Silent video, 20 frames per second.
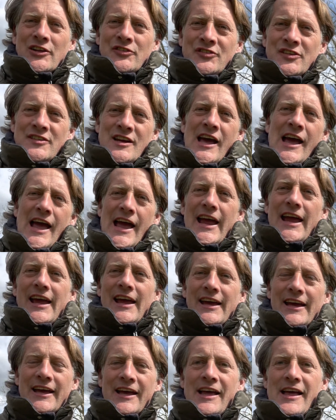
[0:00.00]
today
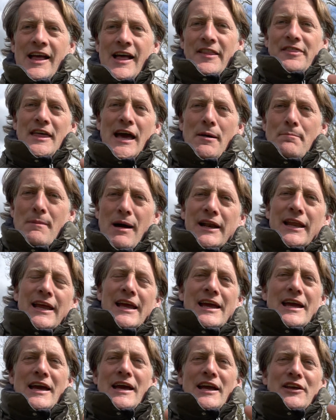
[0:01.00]
That money
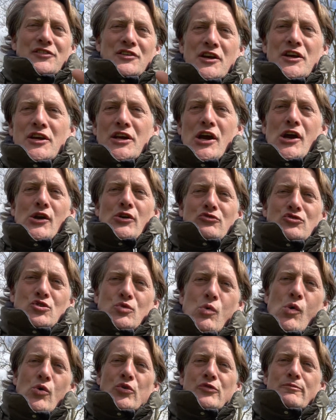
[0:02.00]
is going to go
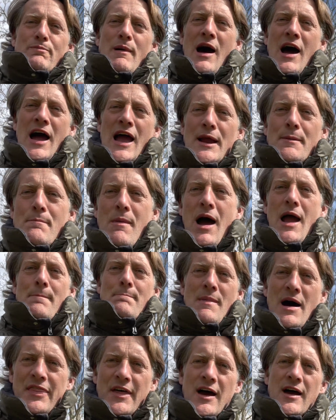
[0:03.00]
towards buying my
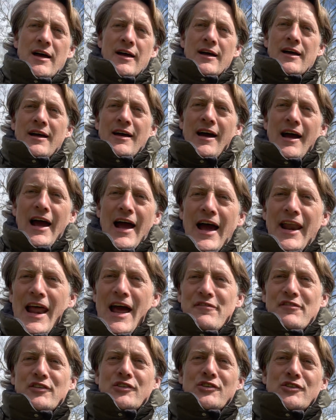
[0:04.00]
mother an
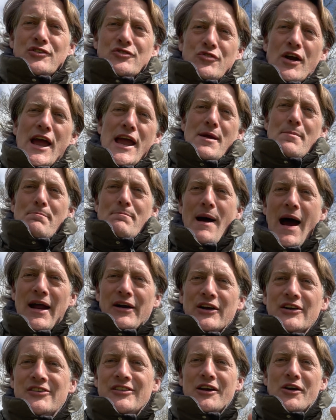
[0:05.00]
African grey
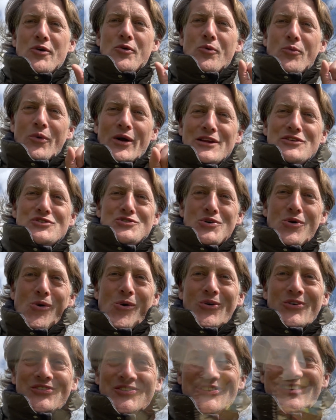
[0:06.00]
parrot which
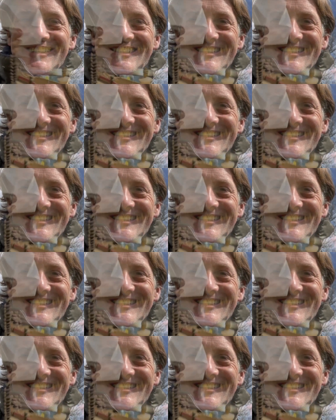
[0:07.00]
talks.